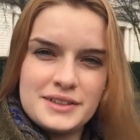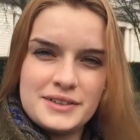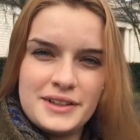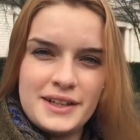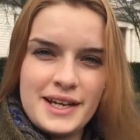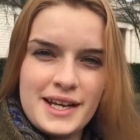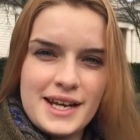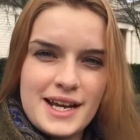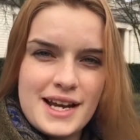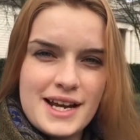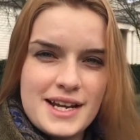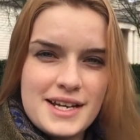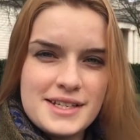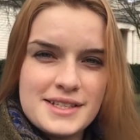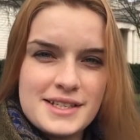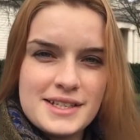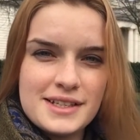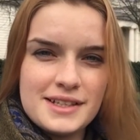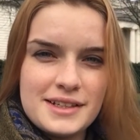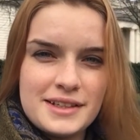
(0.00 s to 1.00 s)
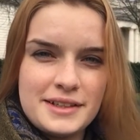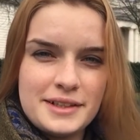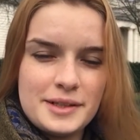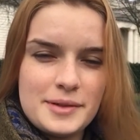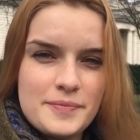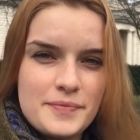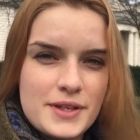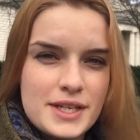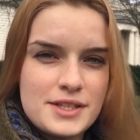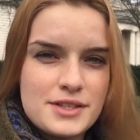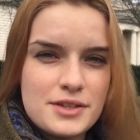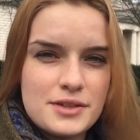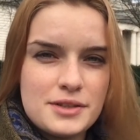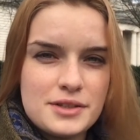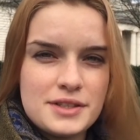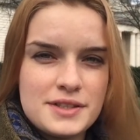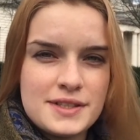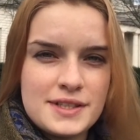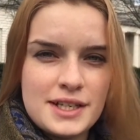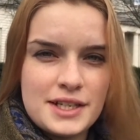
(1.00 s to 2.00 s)
hey guys,
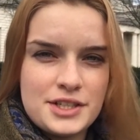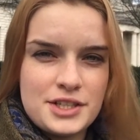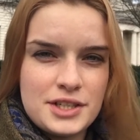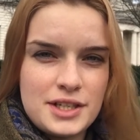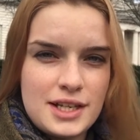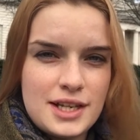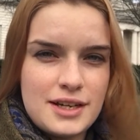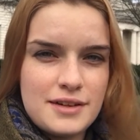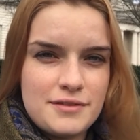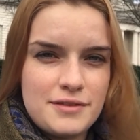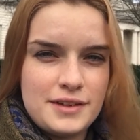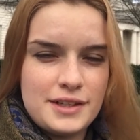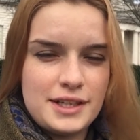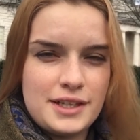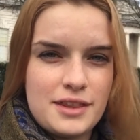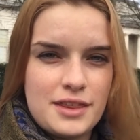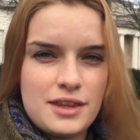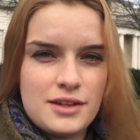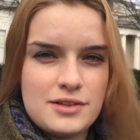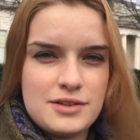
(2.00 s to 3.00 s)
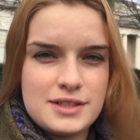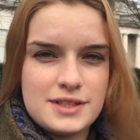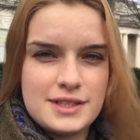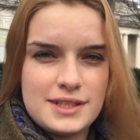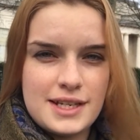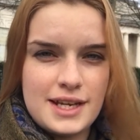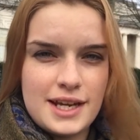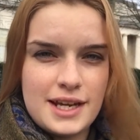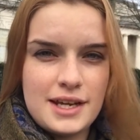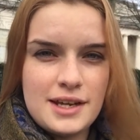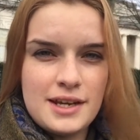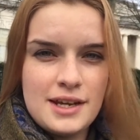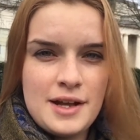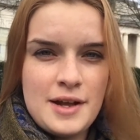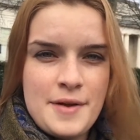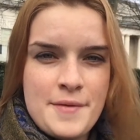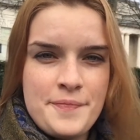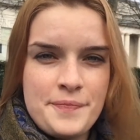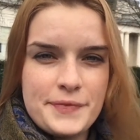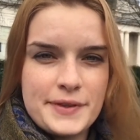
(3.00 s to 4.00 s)
it's such a lovely Thursday.
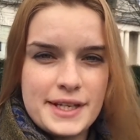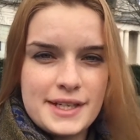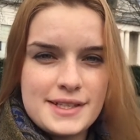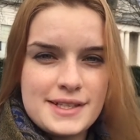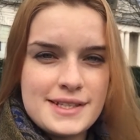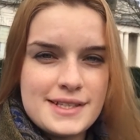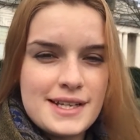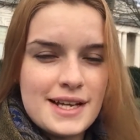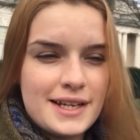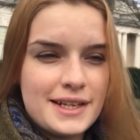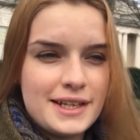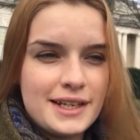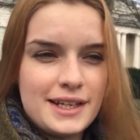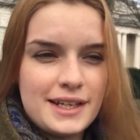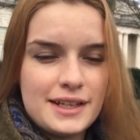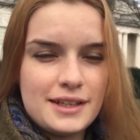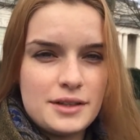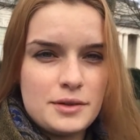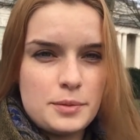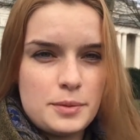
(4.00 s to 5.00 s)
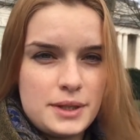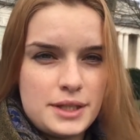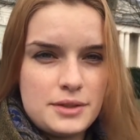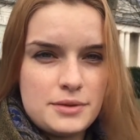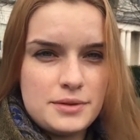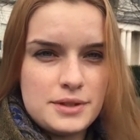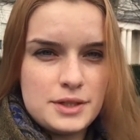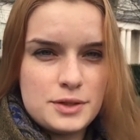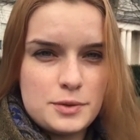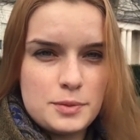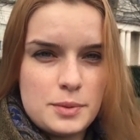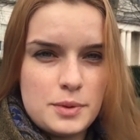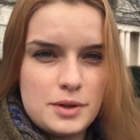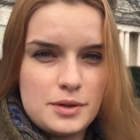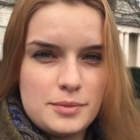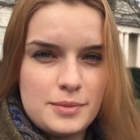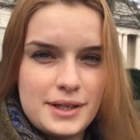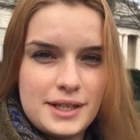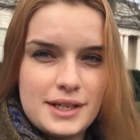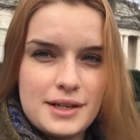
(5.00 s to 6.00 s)
It's sunny and the weather is
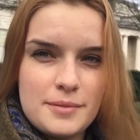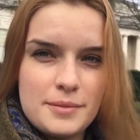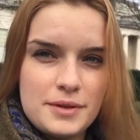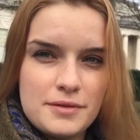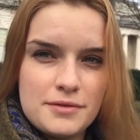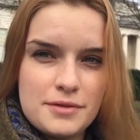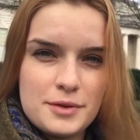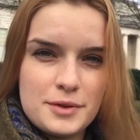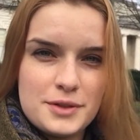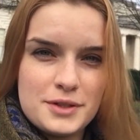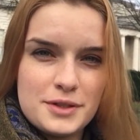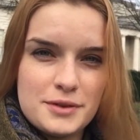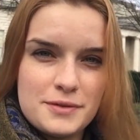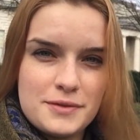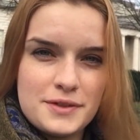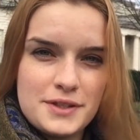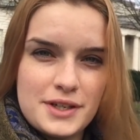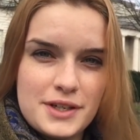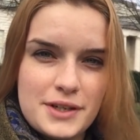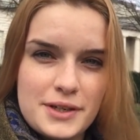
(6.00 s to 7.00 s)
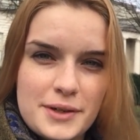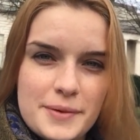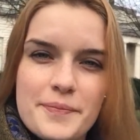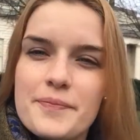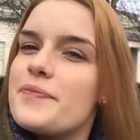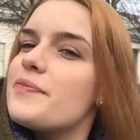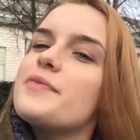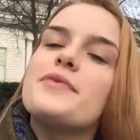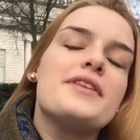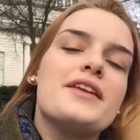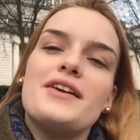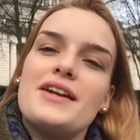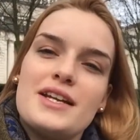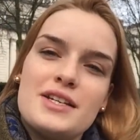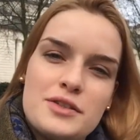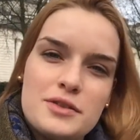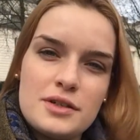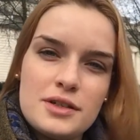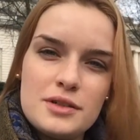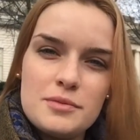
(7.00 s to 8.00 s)
warm, and I'm in front of the
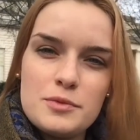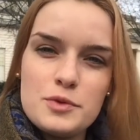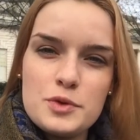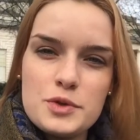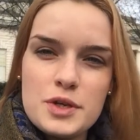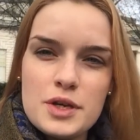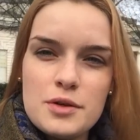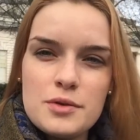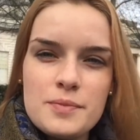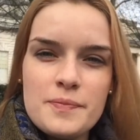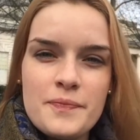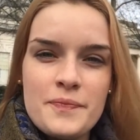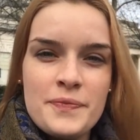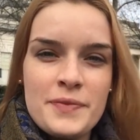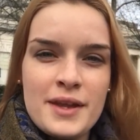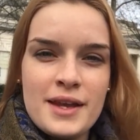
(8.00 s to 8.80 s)
National Museum,